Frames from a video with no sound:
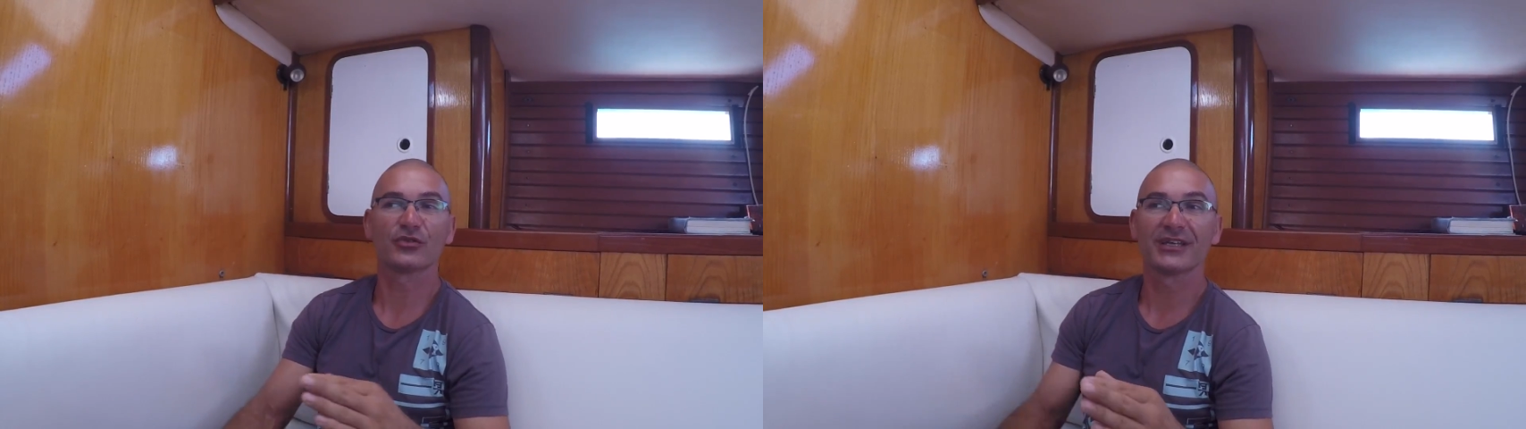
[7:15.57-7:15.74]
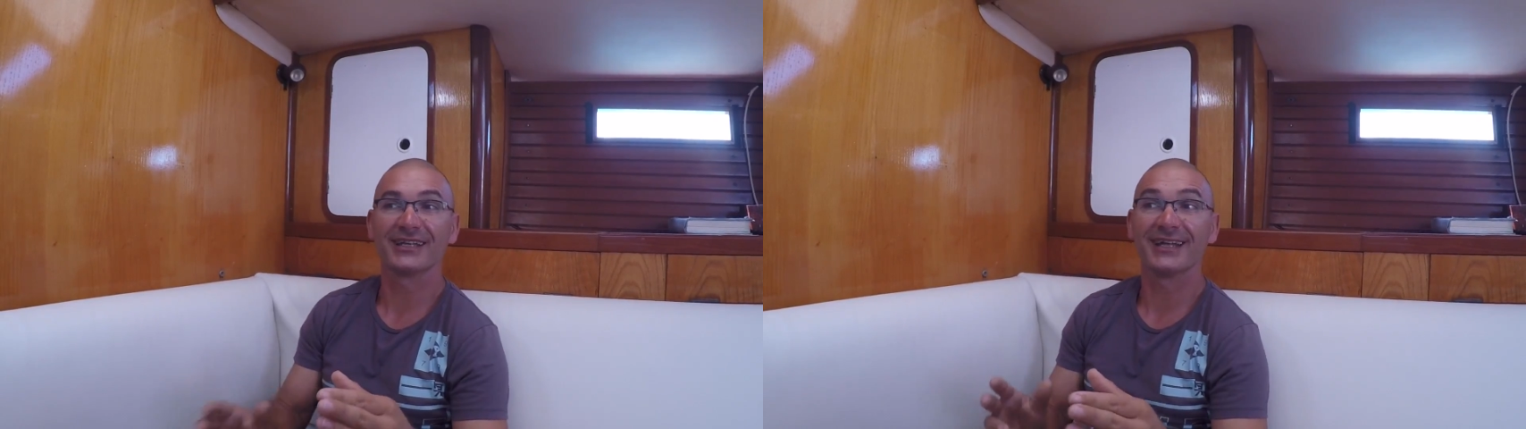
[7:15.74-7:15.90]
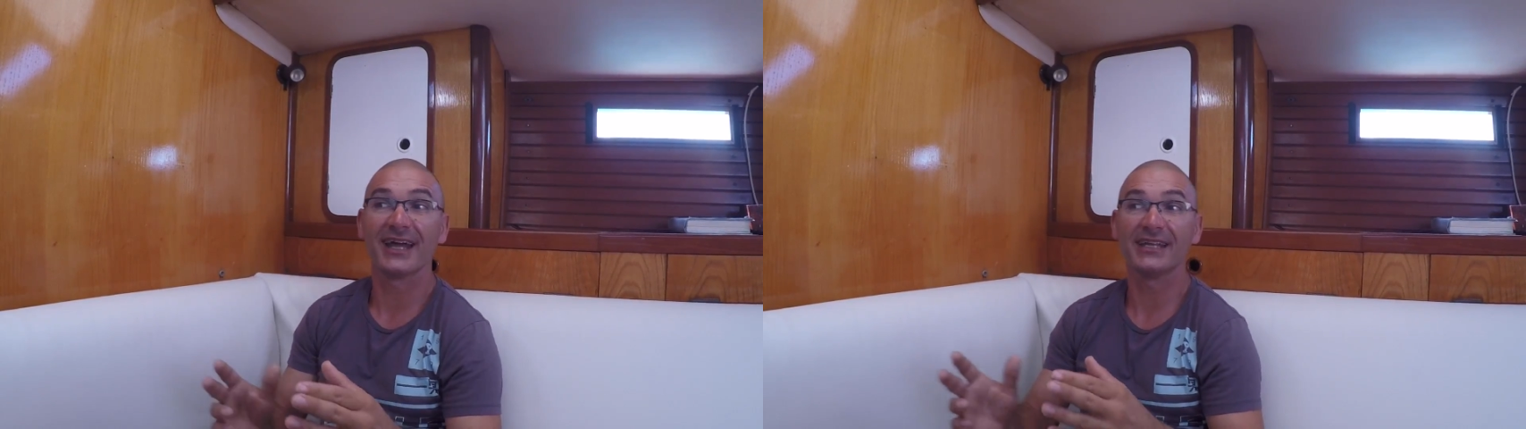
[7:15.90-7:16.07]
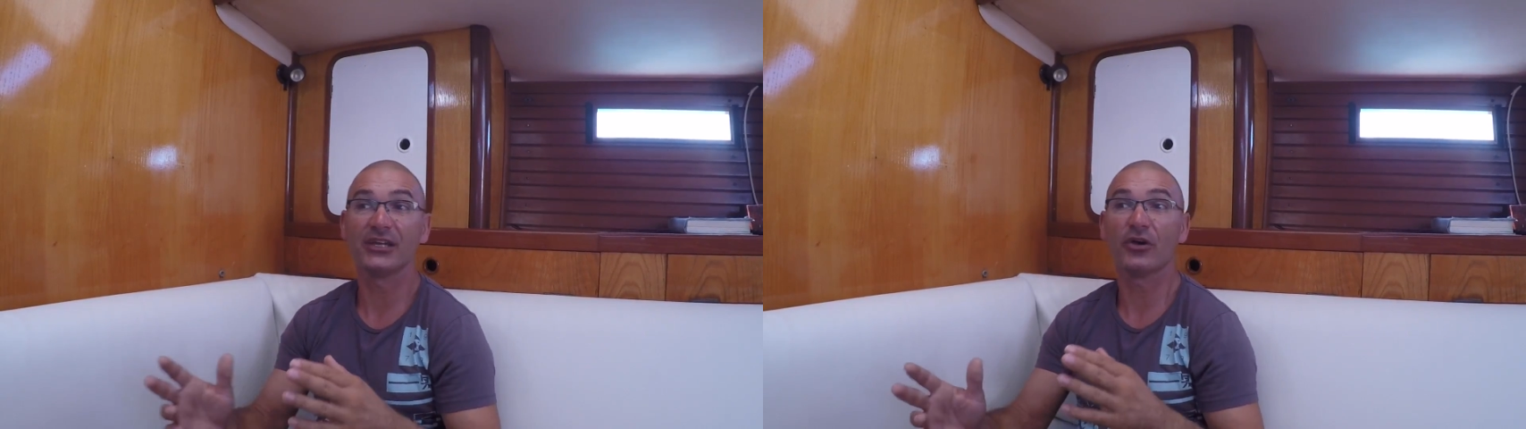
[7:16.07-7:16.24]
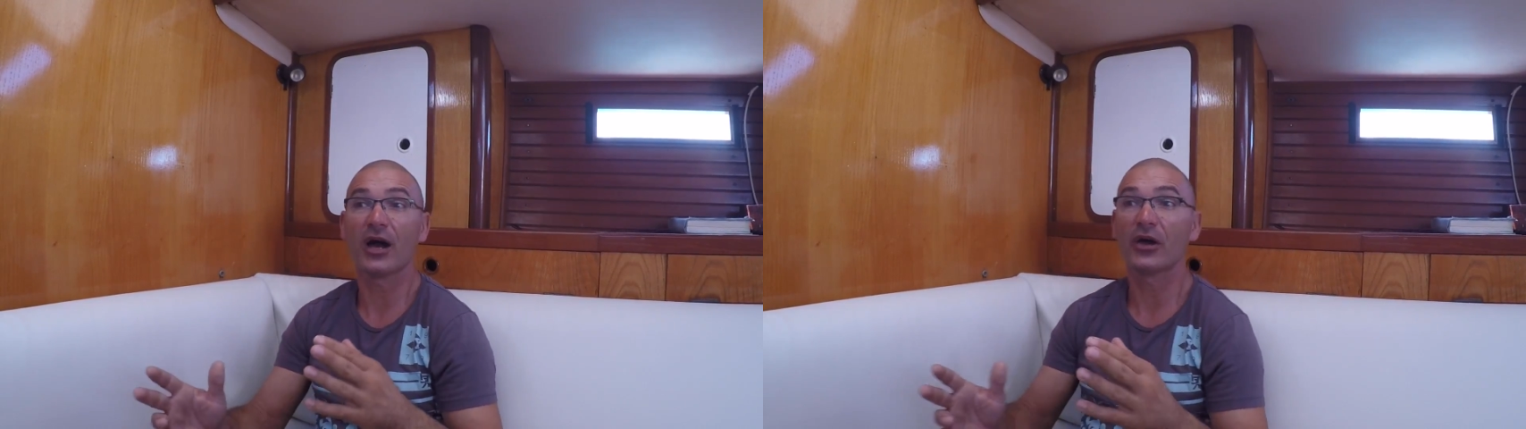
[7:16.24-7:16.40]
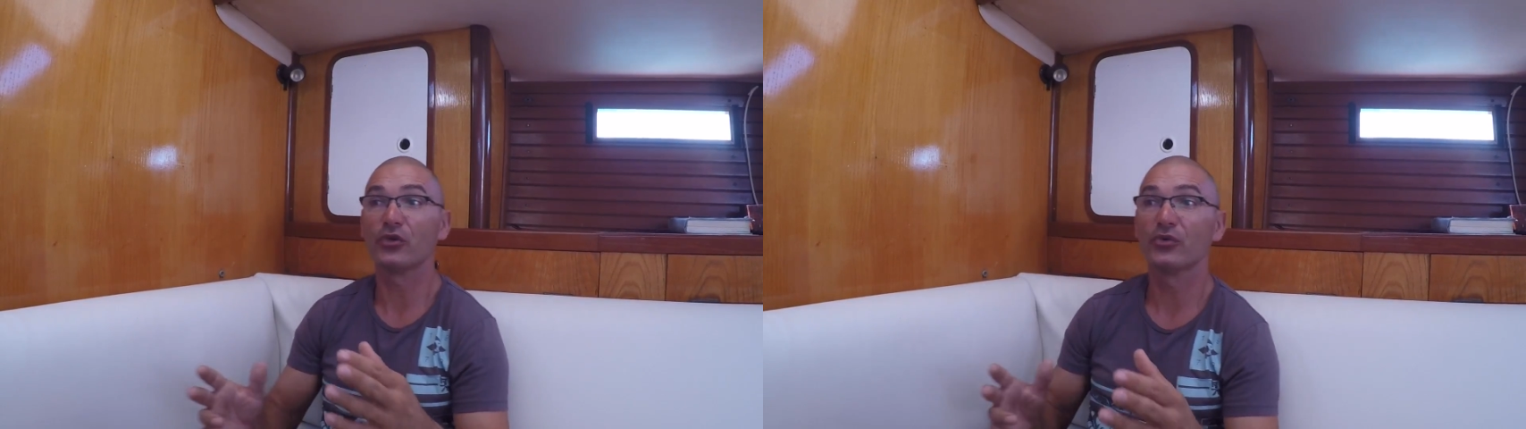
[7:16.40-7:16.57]
to get an
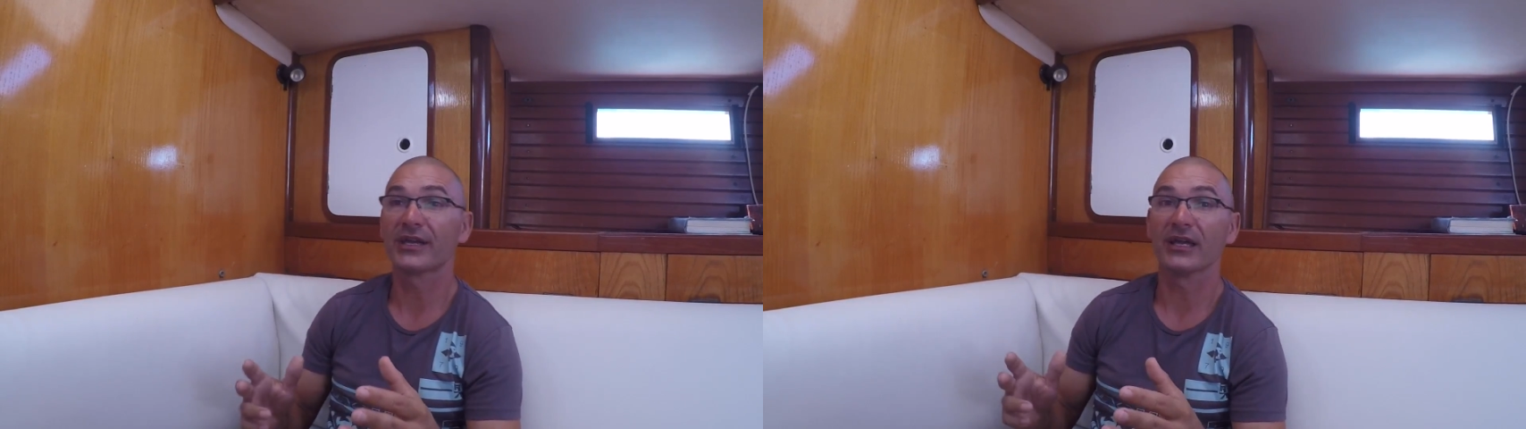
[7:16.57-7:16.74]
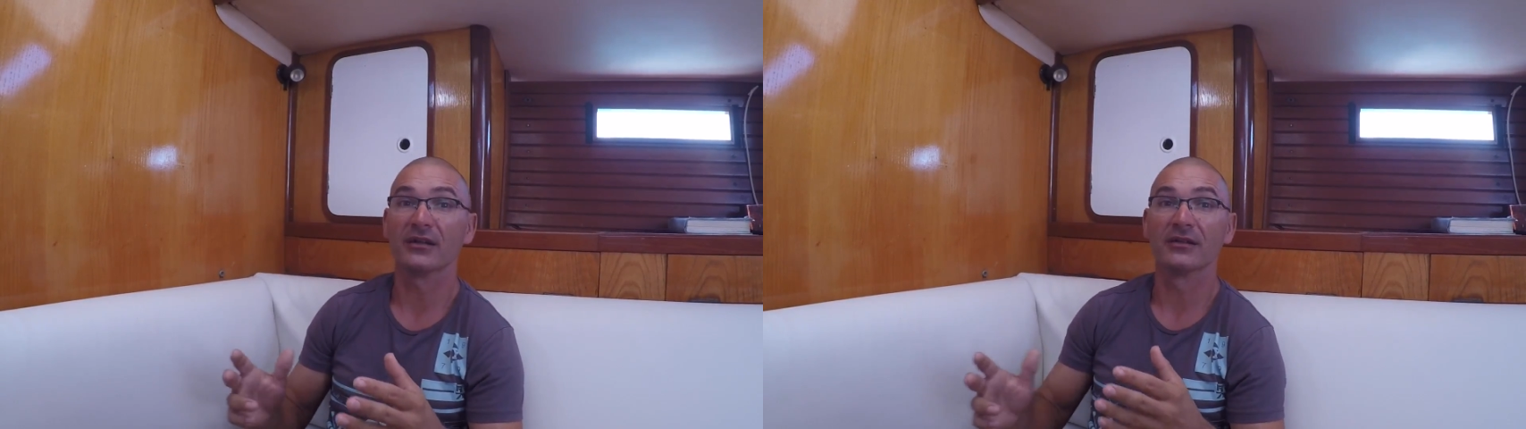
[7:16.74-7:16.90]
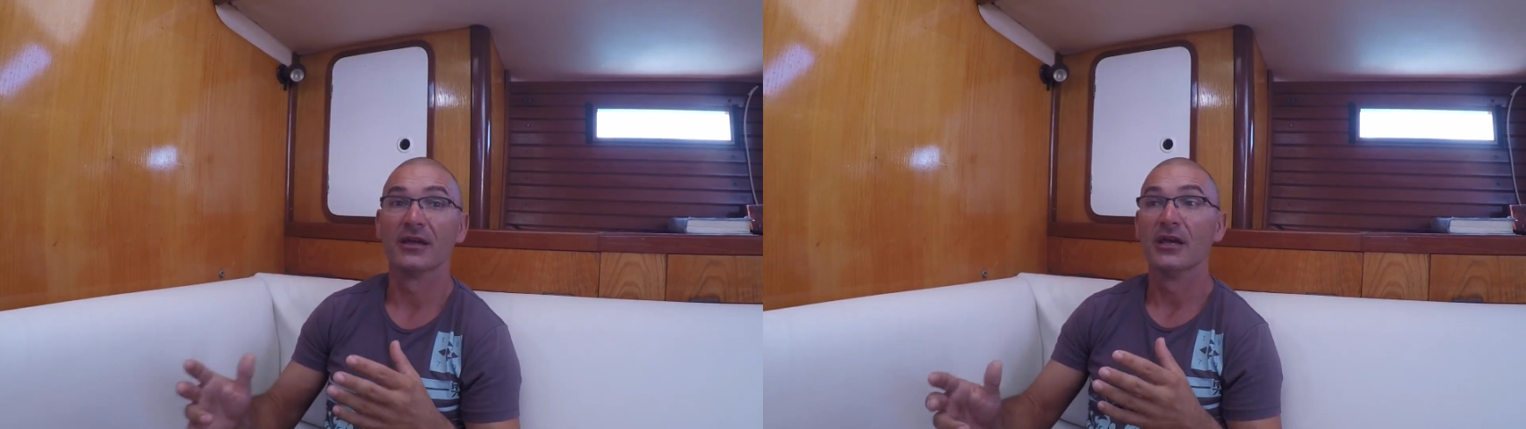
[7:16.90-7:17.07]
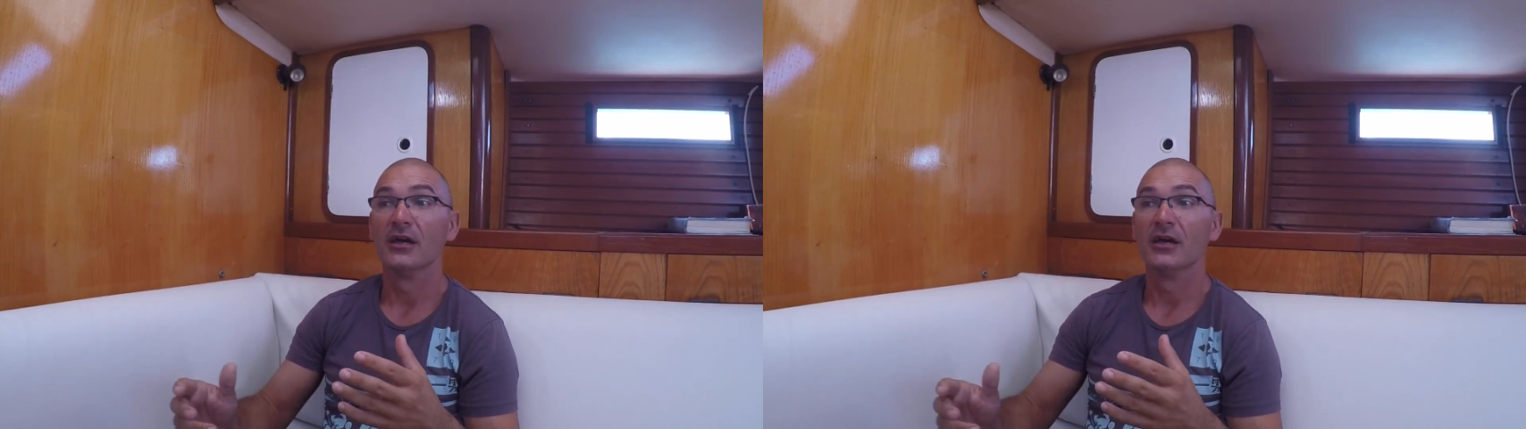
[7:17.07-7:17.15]
idea how you can